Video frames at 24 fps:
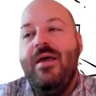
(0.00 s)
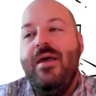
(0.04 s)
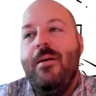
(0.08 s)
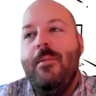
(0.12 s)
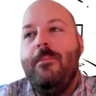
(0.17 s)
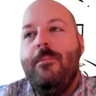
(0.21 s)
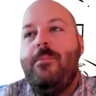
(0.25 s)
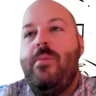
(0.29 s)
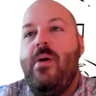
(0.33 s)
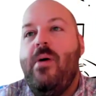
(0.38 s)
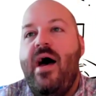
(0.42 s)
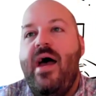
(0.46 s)

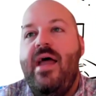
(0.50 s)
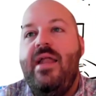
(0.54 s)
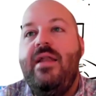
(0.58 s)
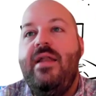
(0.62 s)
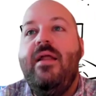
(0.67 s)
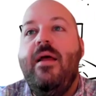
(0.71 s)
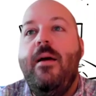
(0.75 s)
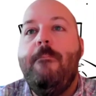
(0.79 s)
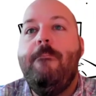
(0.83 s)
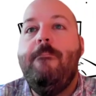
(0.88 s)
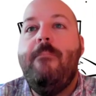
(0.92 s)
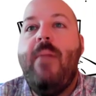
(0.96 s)
but
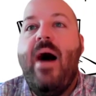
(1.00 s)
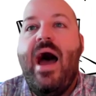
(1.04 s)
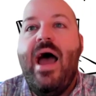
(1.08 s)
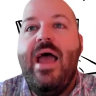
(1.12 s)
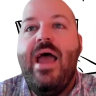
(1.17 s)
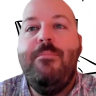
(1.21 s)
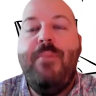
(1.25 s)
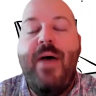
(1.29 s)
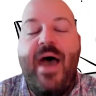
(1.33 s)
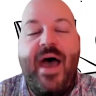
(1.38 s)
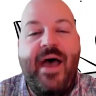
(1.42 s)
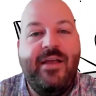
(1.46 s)
my
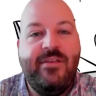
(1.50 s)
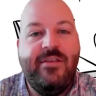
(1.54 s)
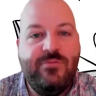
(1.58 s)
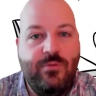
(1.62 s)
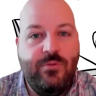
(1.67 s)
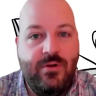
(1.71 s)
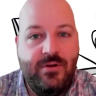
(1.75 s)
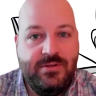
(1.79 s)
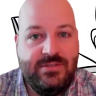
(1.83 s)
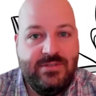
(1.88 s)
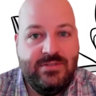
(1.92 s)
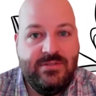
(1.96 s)

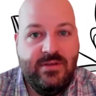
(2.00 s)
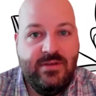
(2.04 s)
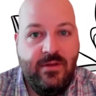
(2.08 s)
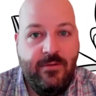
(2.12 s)
passwords